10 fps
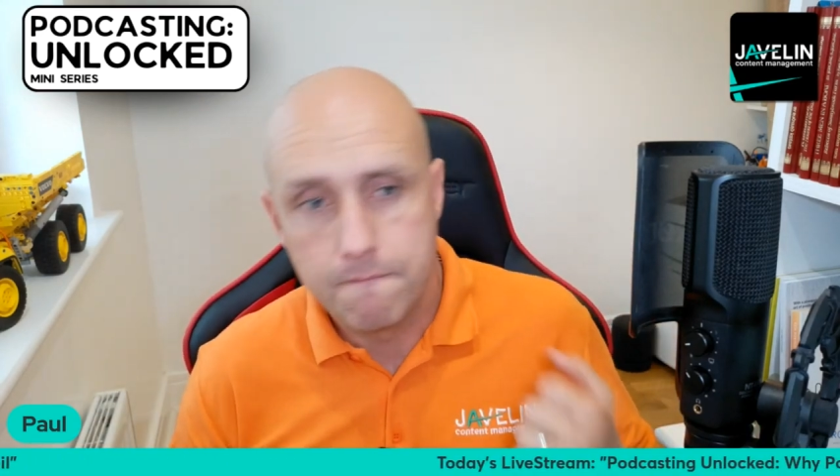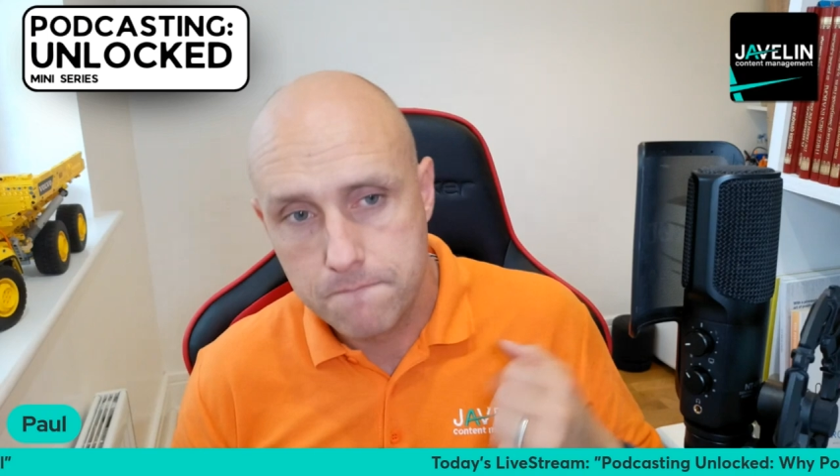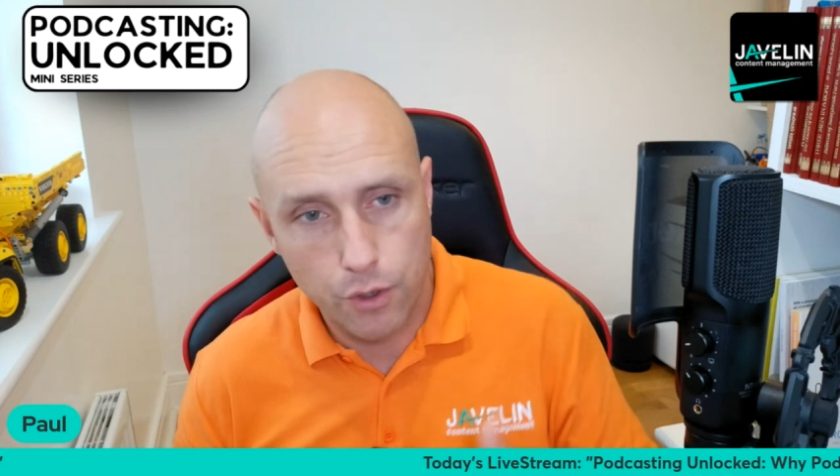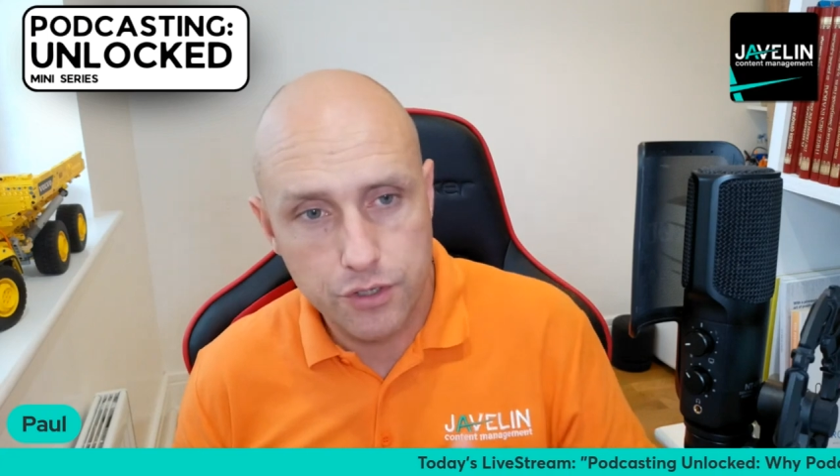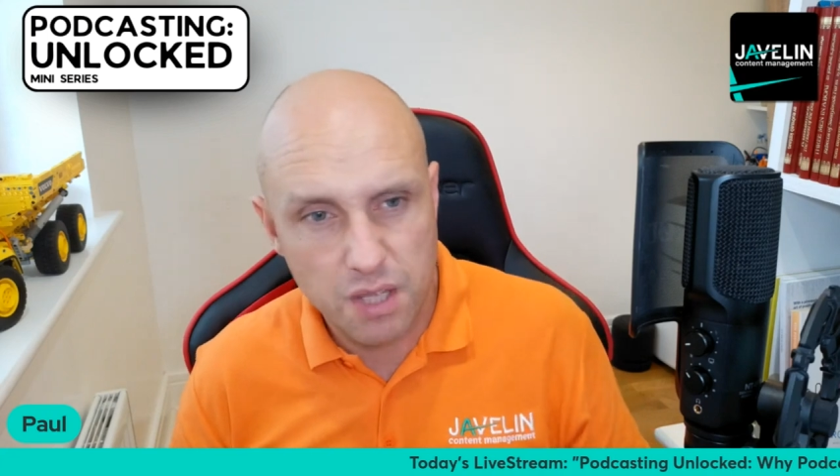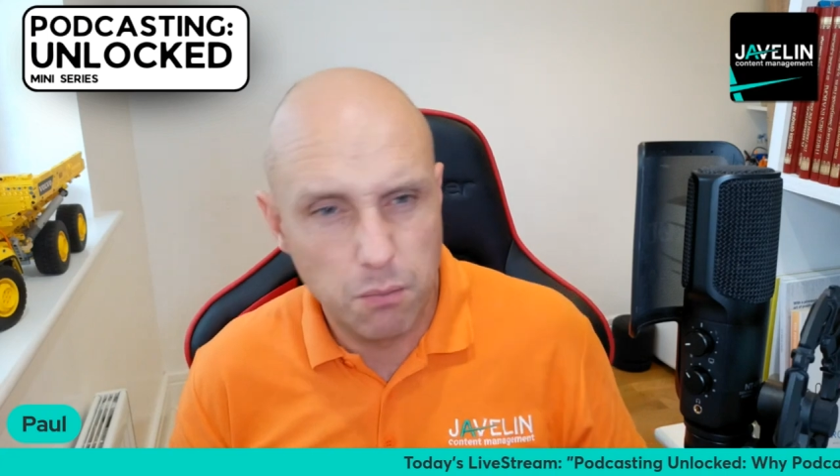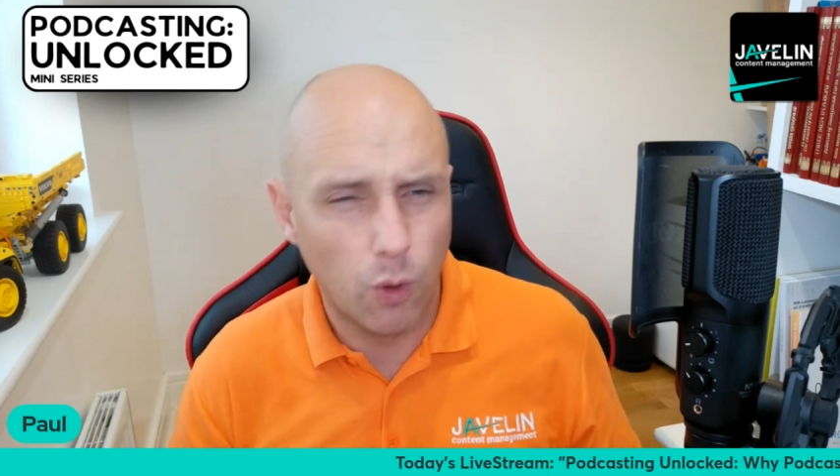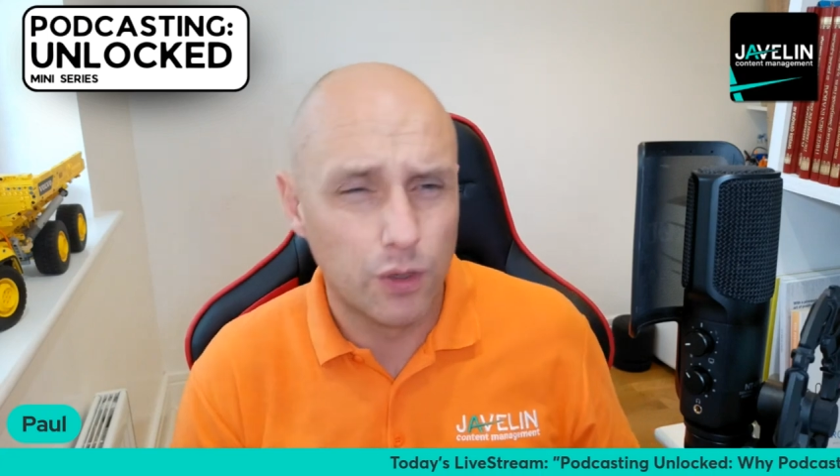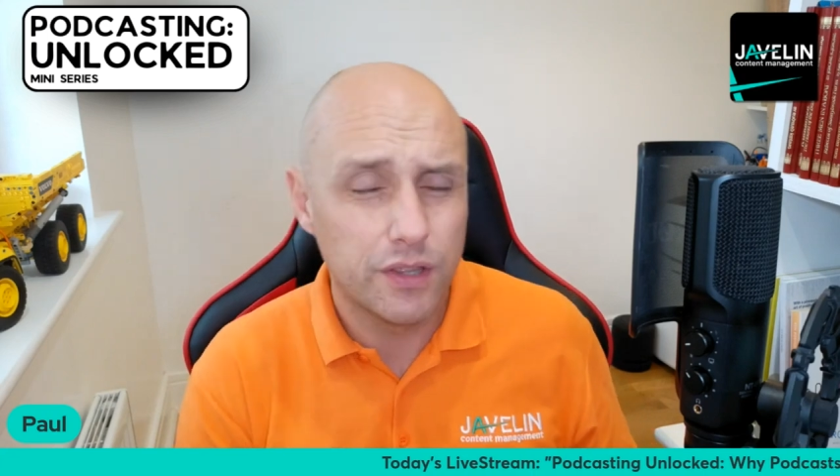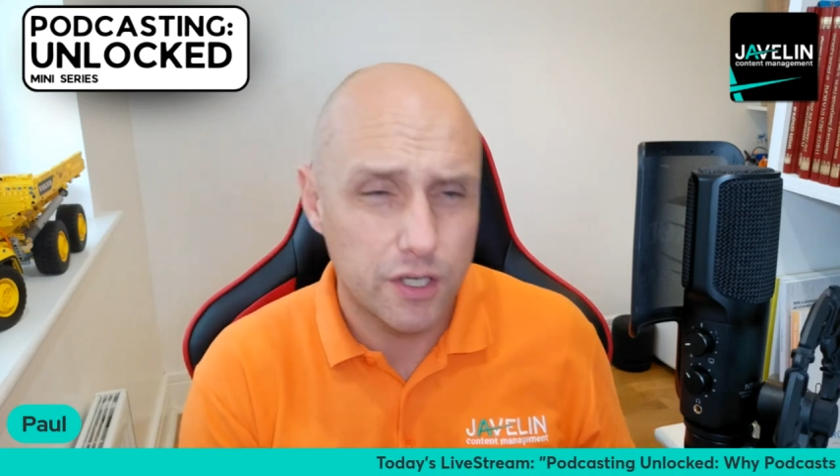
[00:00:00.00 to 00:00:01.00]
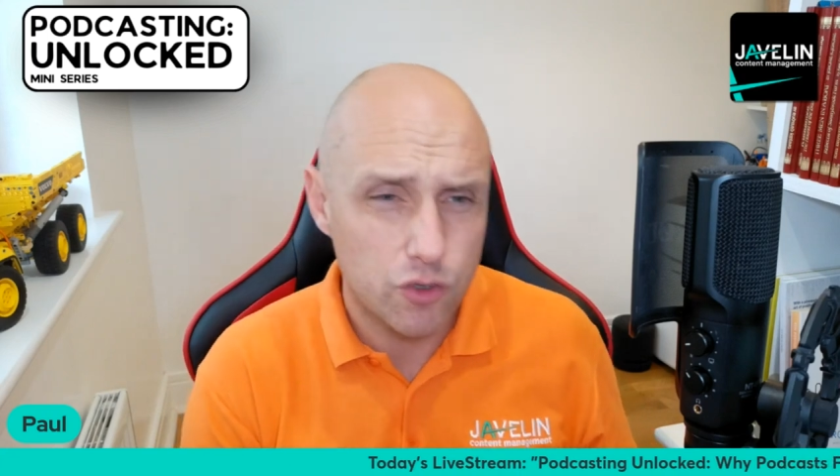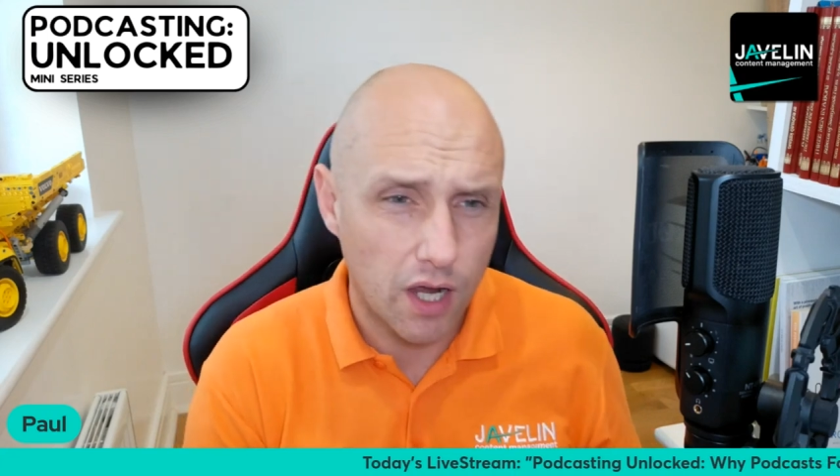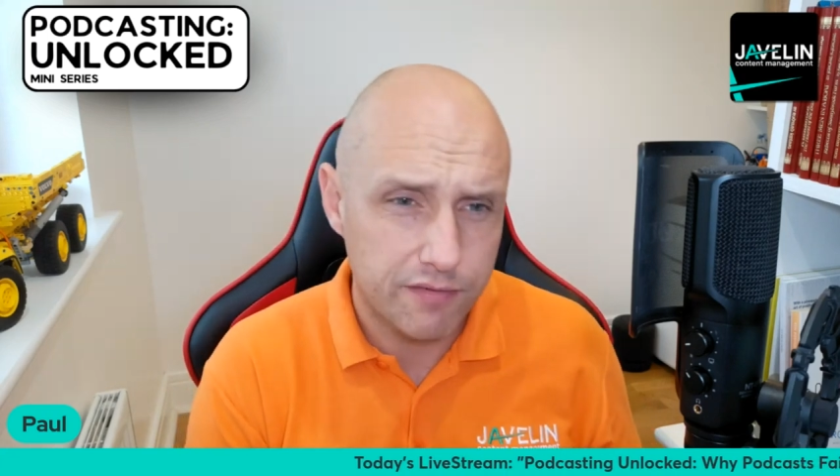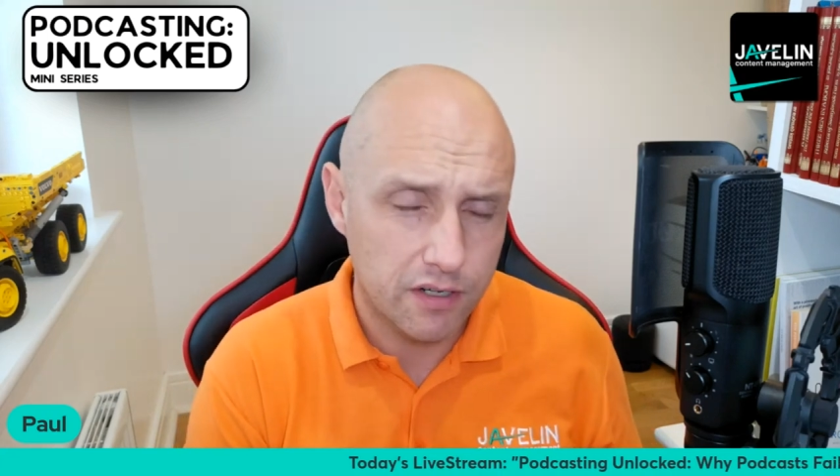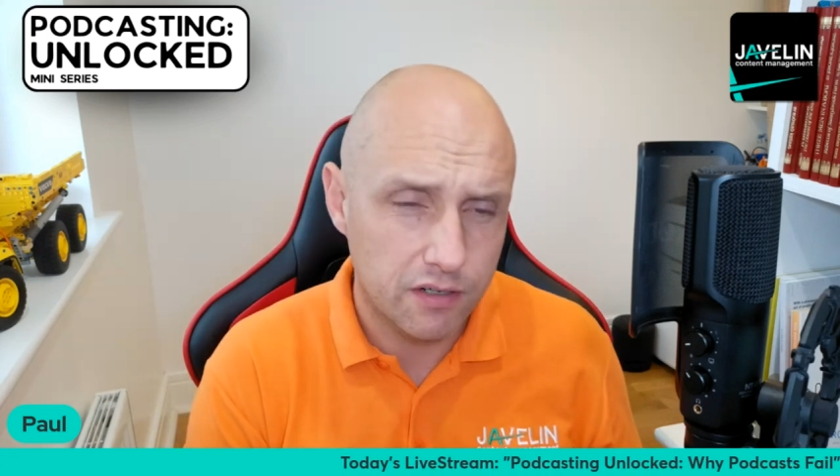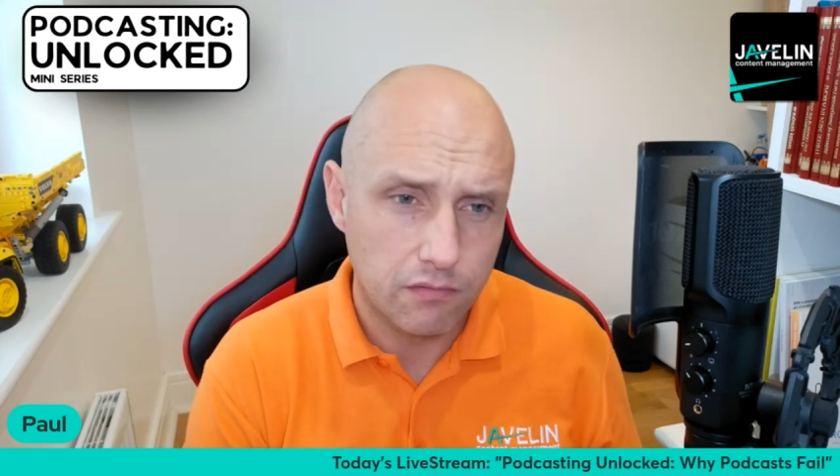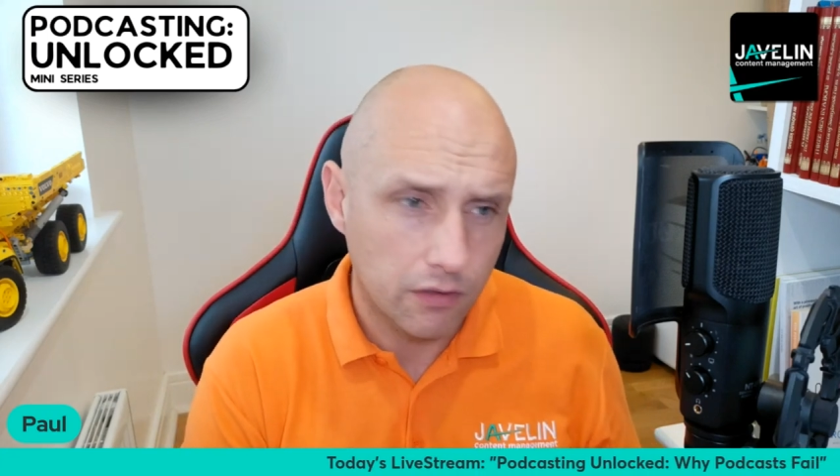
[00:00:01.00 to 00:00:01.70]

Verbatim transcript: Thursday morning, they're driving,